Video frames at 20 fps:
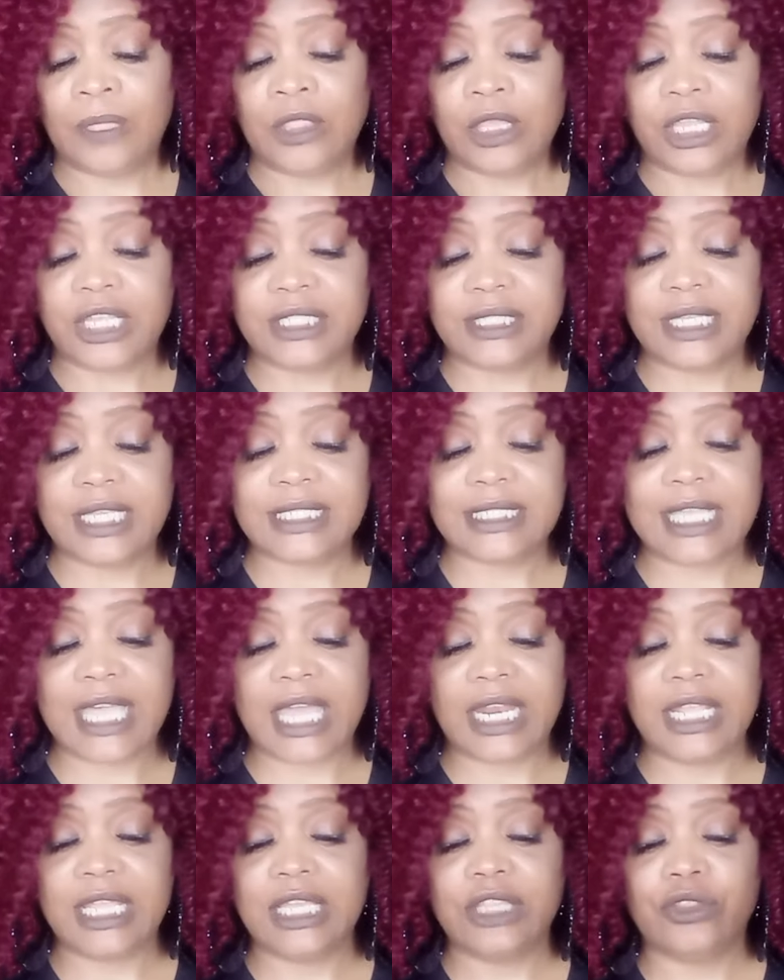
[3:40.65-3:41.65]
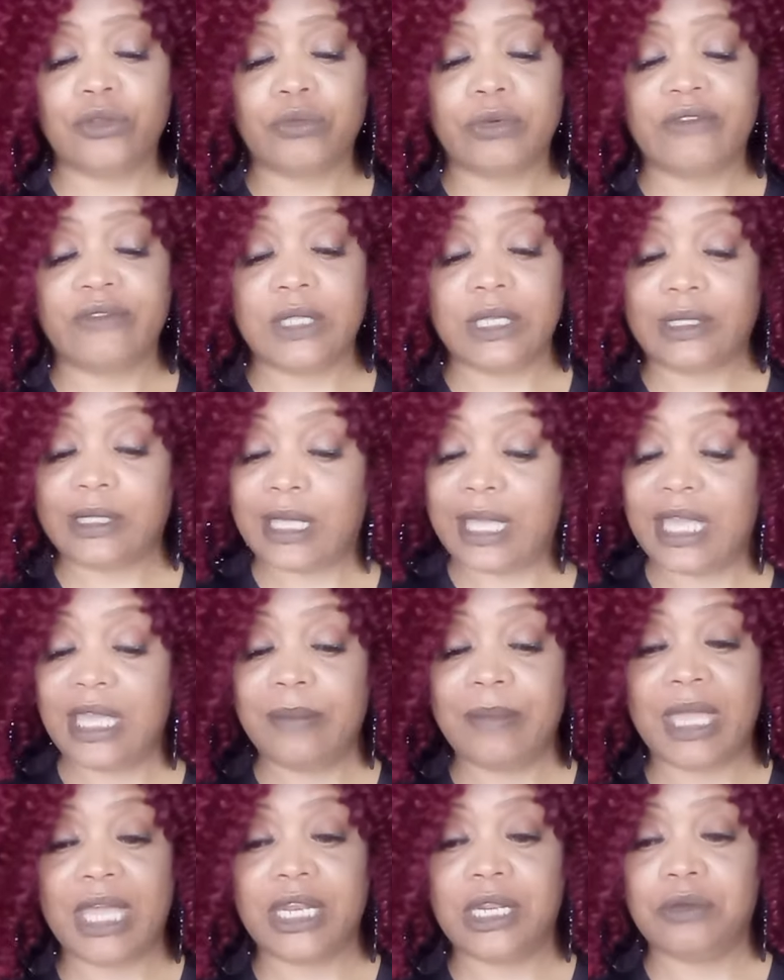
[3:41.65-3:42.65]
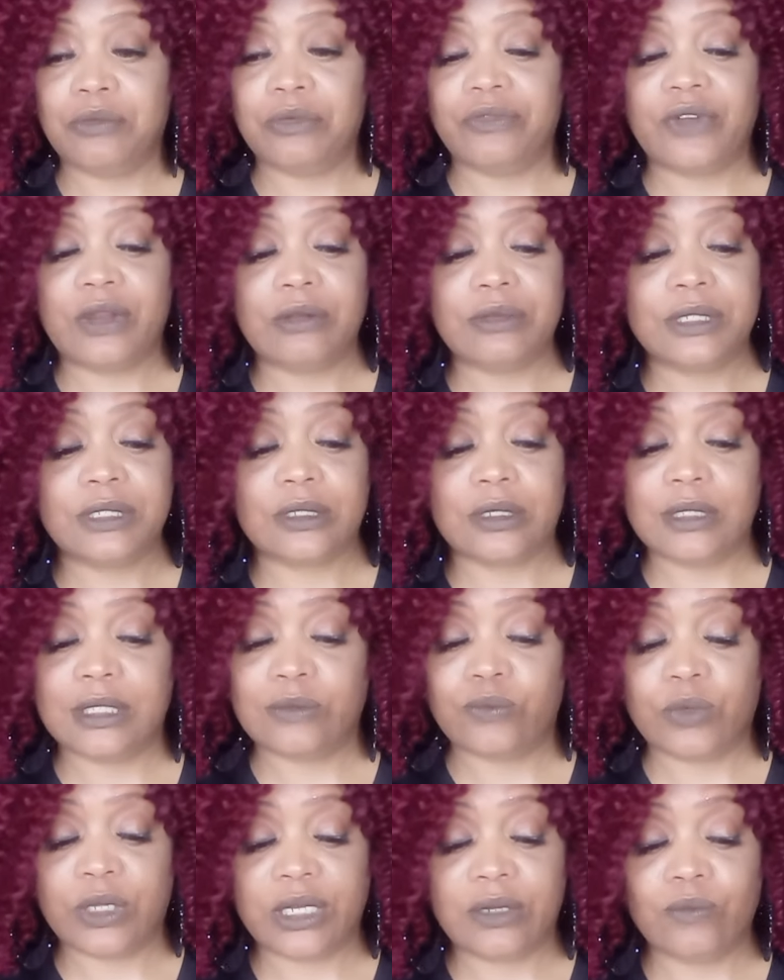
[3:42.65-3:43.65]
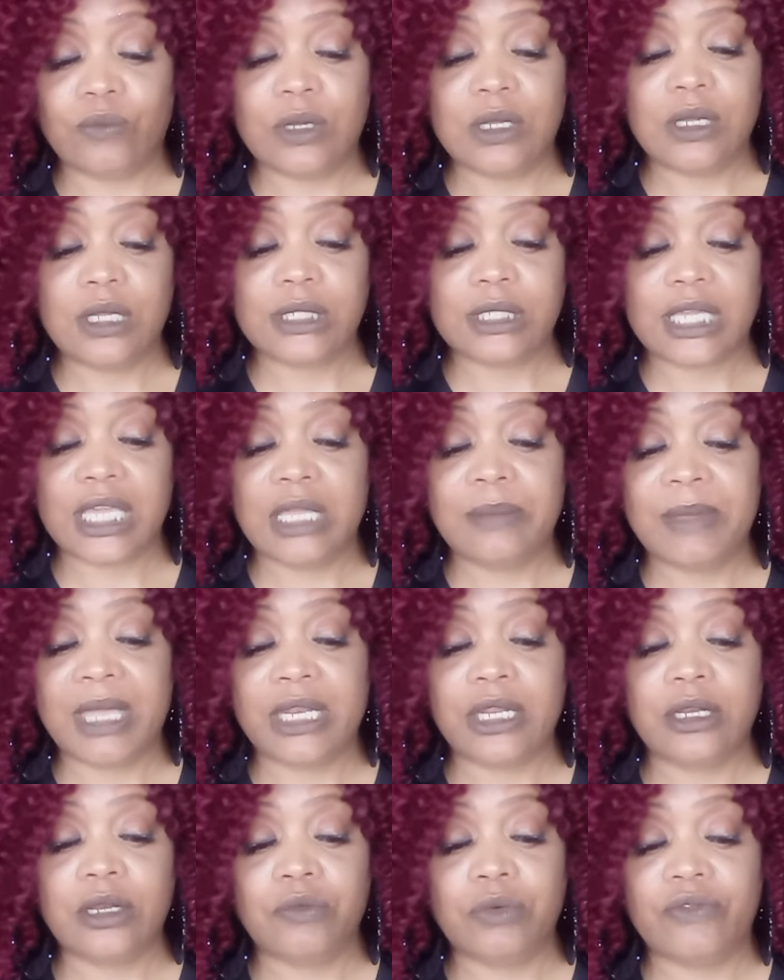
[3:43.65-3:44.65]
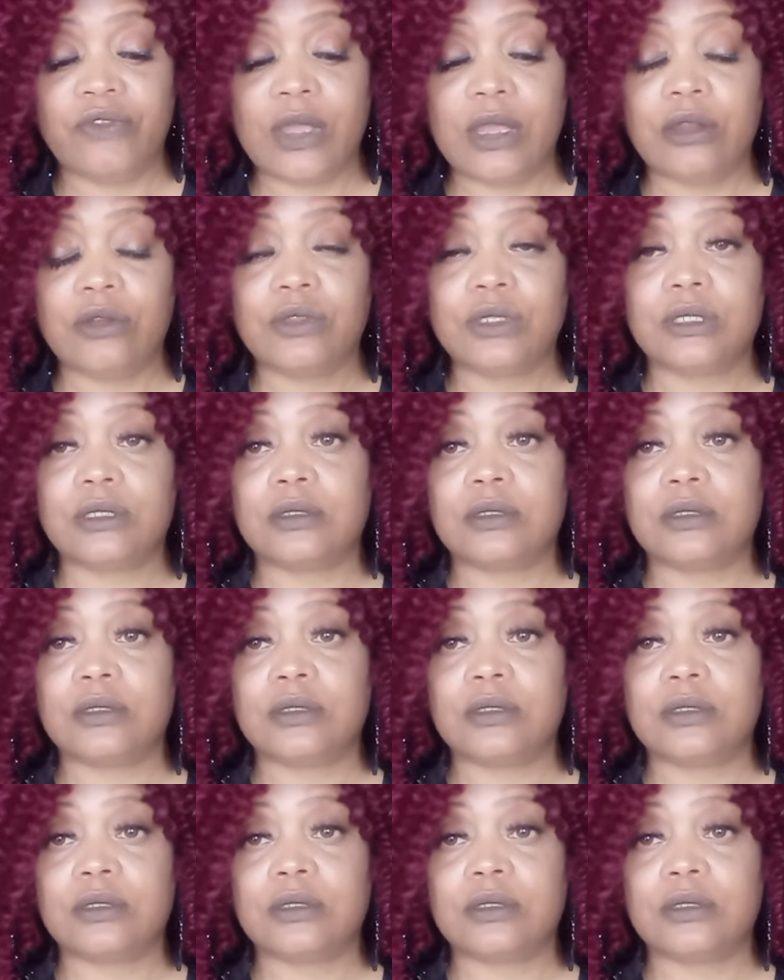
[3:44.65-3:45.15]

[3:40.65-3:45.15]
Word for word: Because that's kind of in the, re- it came out in reverse. So that's what it was. Came out in the reverse.